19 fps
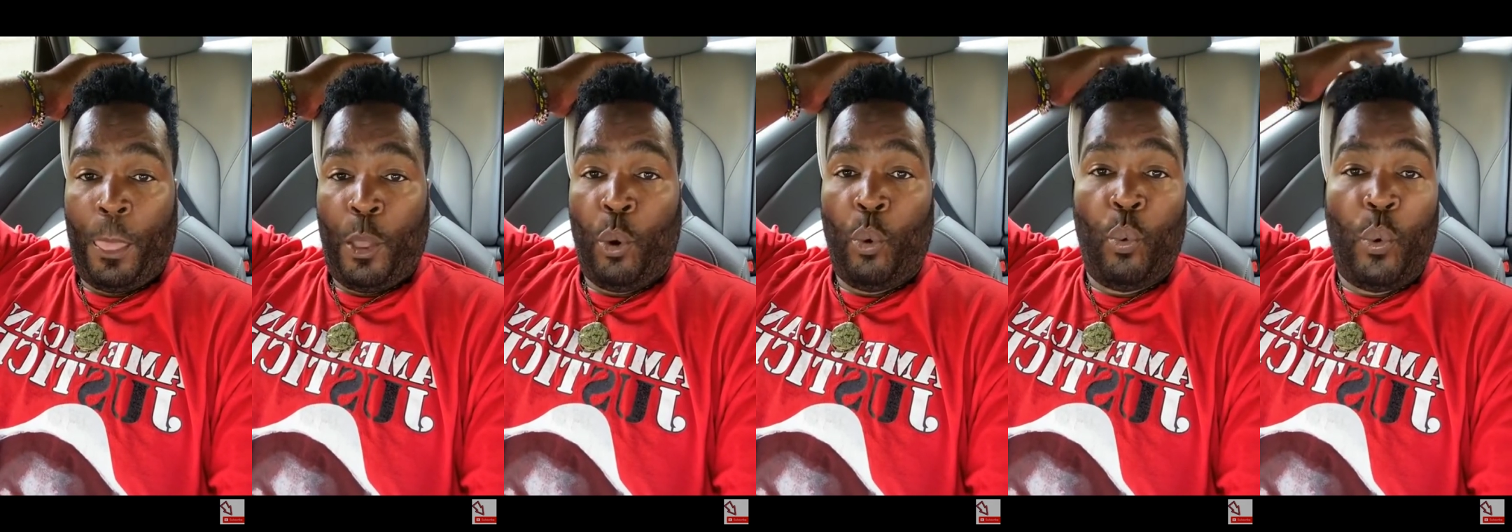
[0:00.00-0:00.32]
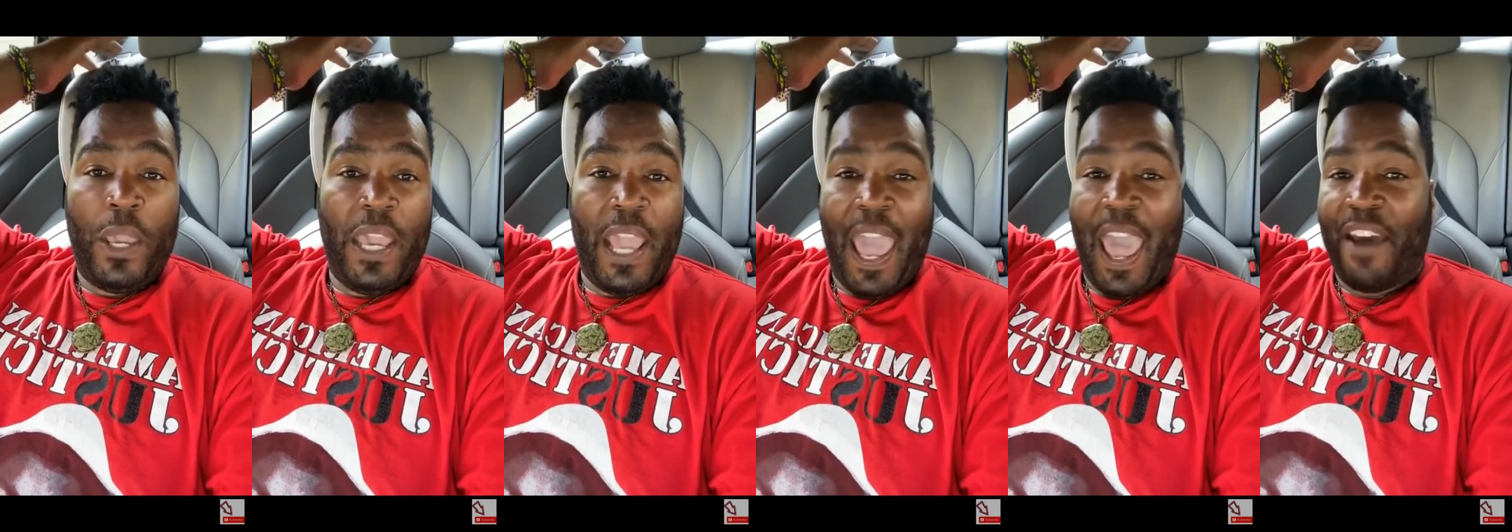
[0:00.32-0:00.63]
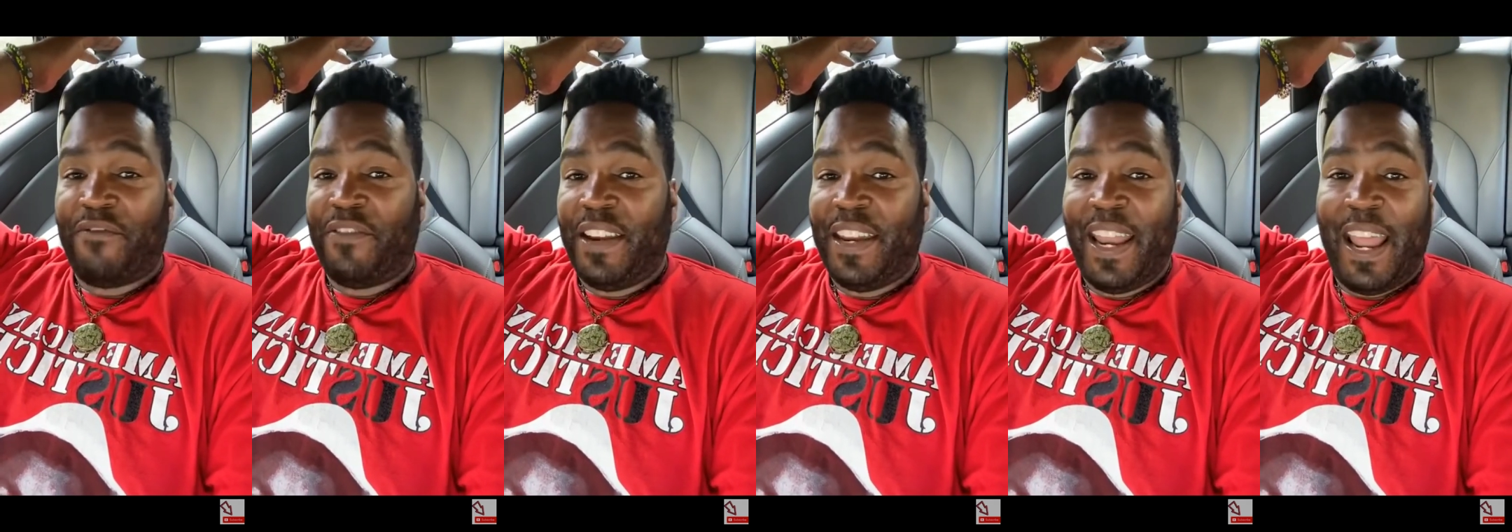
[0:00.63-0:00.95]
We
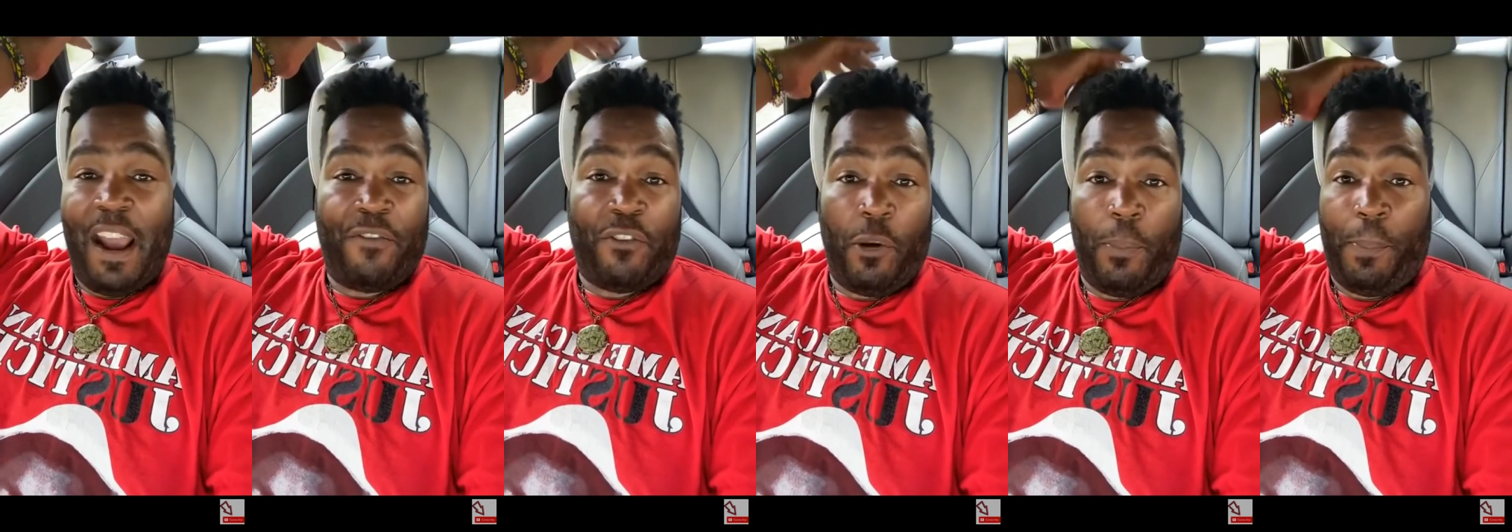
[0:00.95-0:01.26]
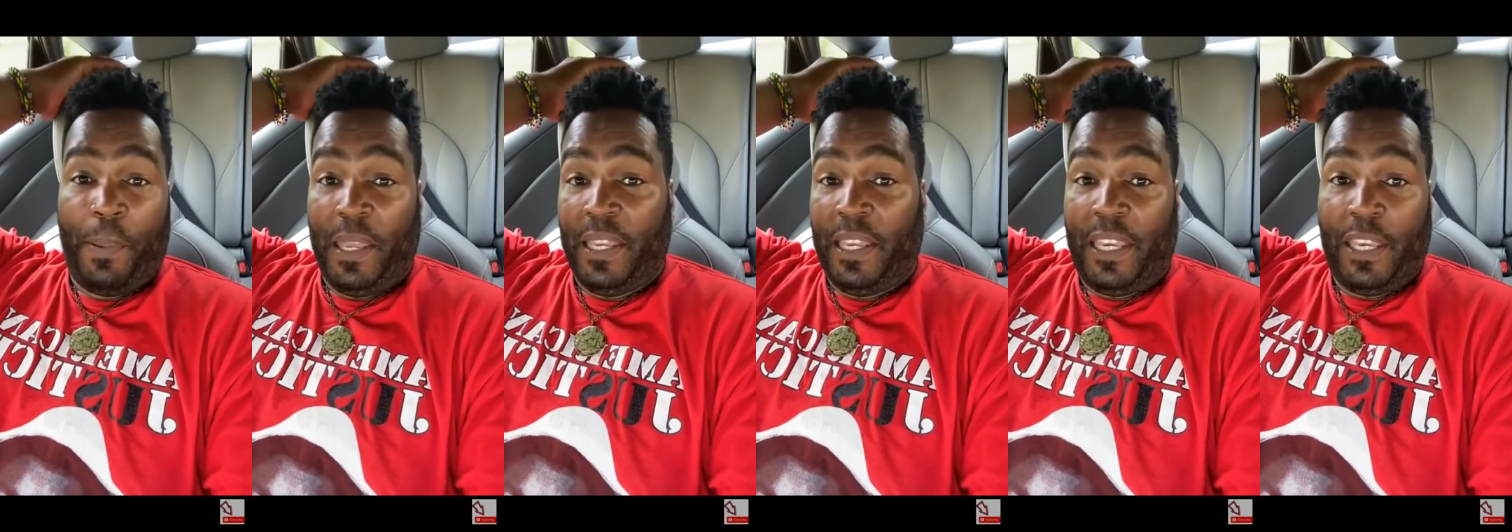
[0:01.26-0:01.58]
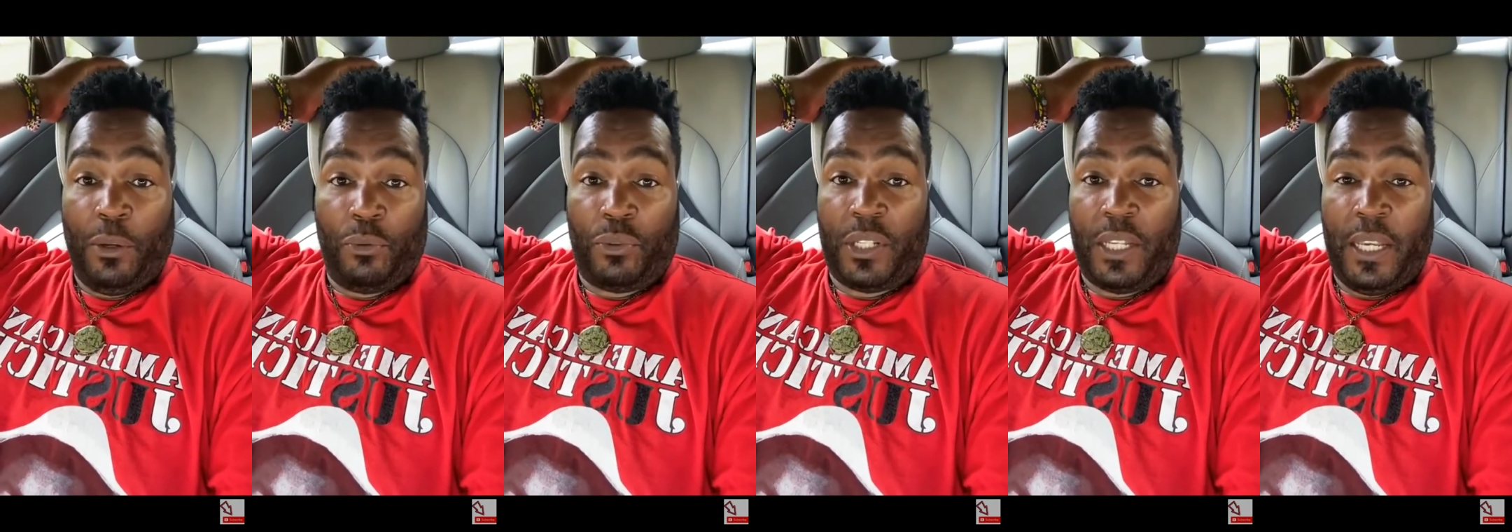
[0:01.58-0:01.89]
have never been
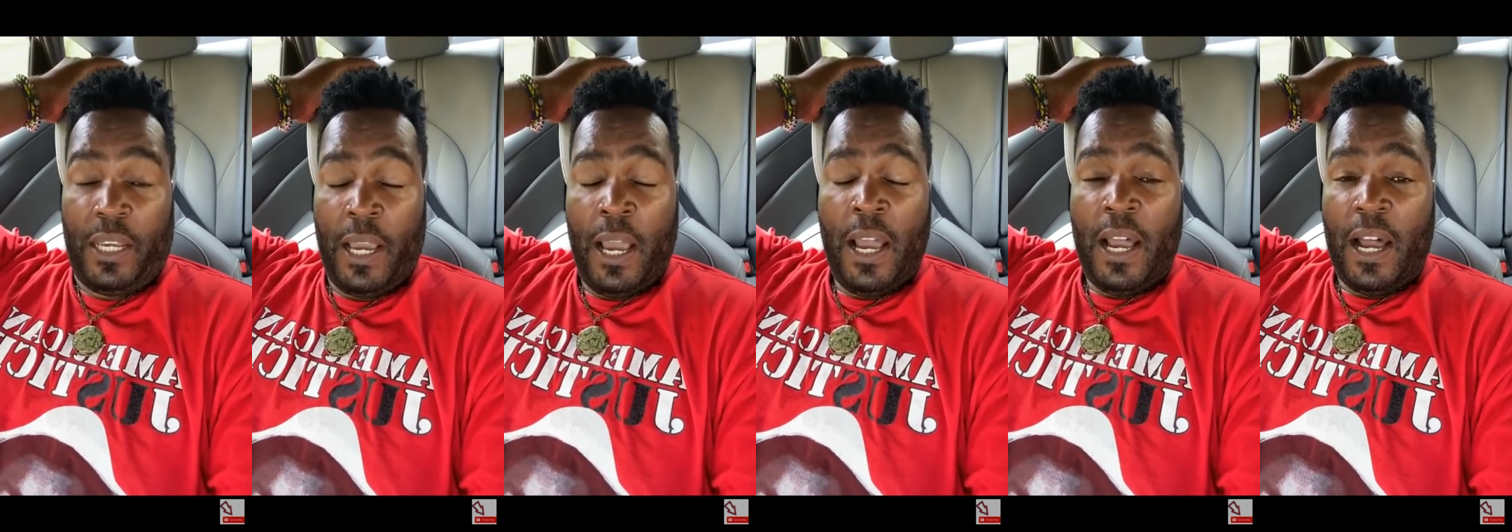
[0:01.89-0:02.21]
guilty